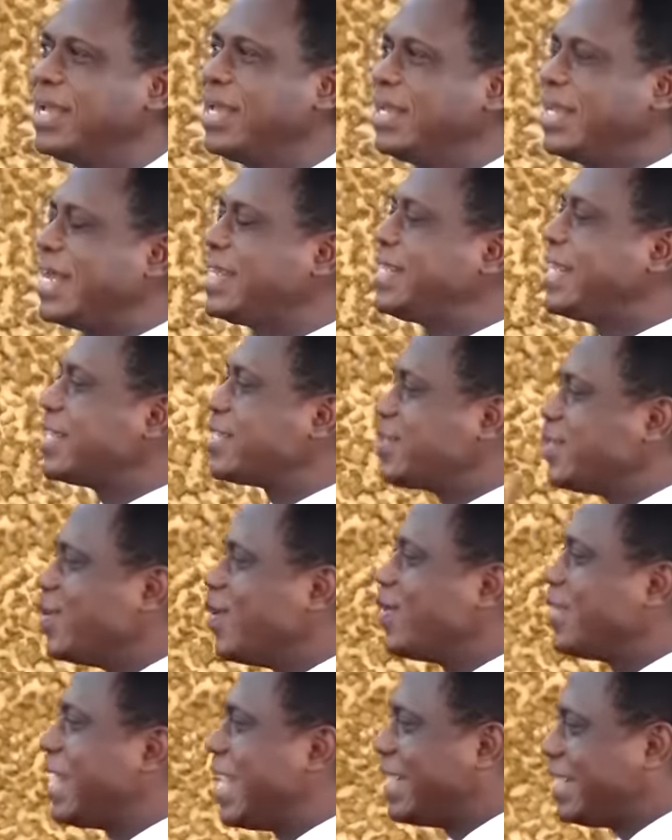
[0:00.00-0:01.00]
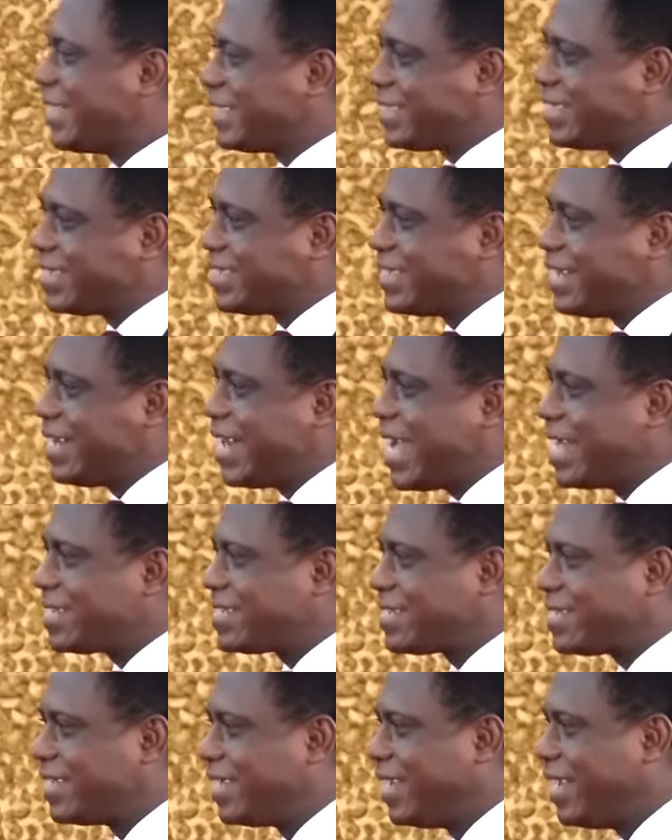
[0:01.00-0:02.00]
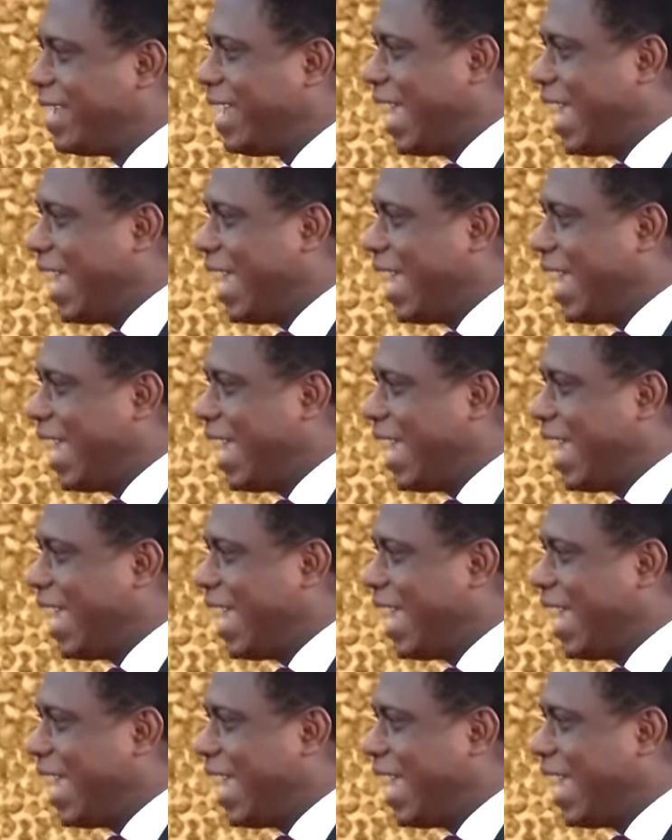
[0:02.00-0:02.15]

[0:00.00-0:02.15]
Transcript: let us know that it is in us.